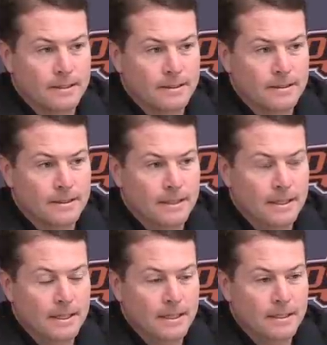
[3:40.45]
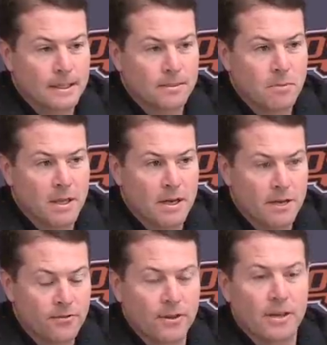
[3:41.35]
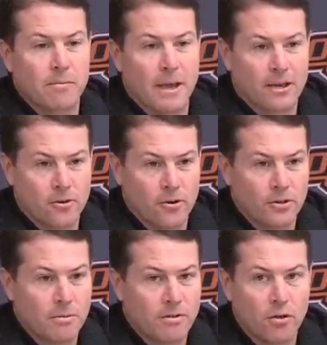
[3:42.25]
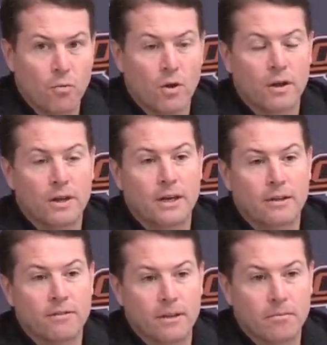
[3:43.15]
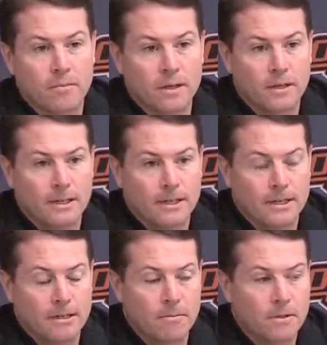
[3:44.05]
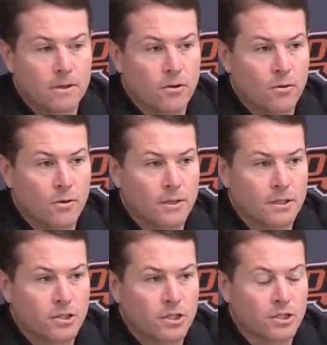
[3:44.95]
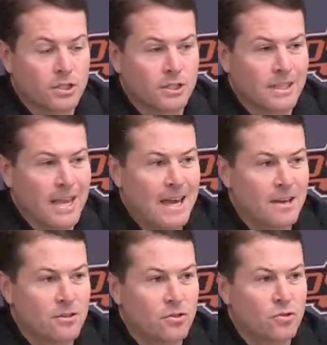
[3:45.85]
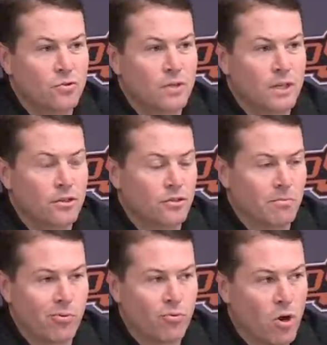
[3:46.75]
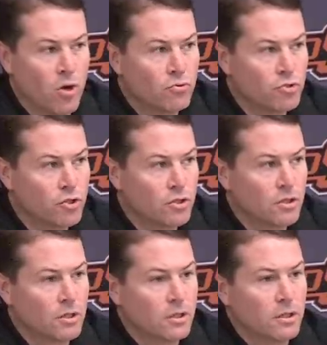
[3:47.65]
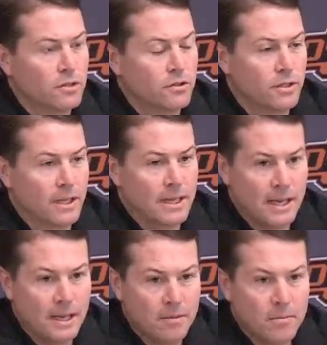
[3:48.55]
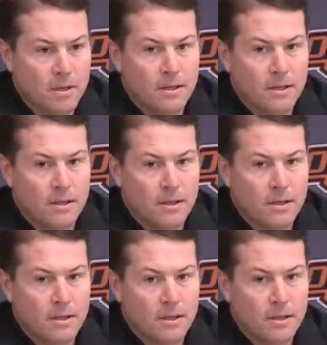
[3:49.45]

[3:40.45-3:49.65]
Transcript: He has made an instant impact on our team, as he would on any team. You know, it's just his attitude and his approach to the game.